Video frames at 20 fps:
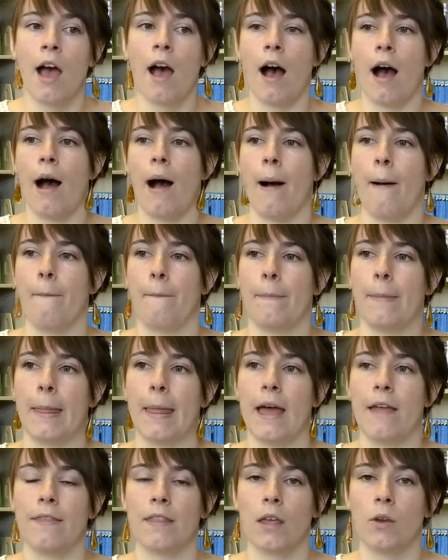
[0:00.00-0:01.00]
and
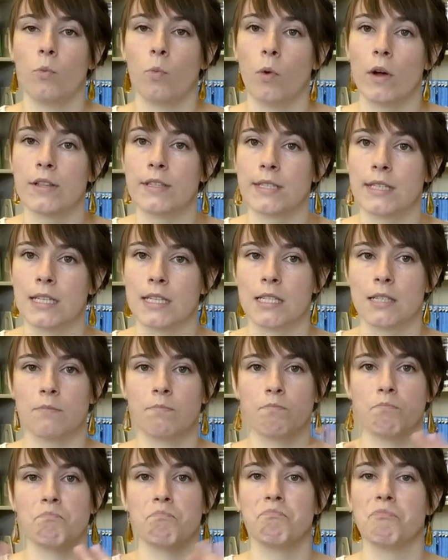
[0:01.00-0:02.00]
then once it's
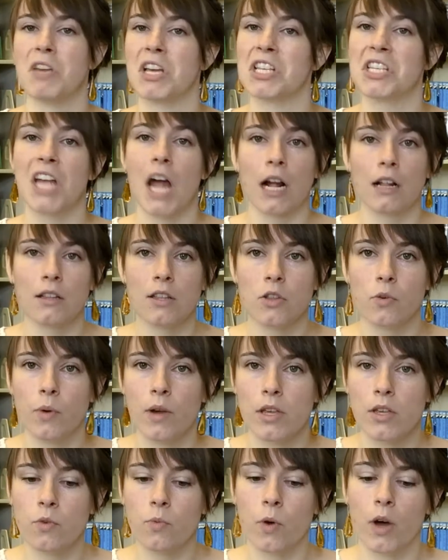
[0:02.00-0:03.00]
exactly the way
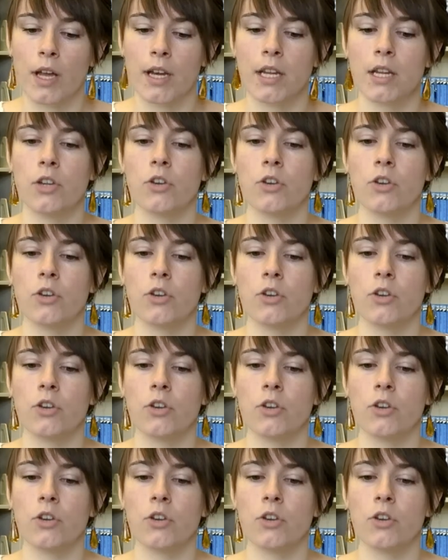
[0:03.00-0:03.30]
you want it,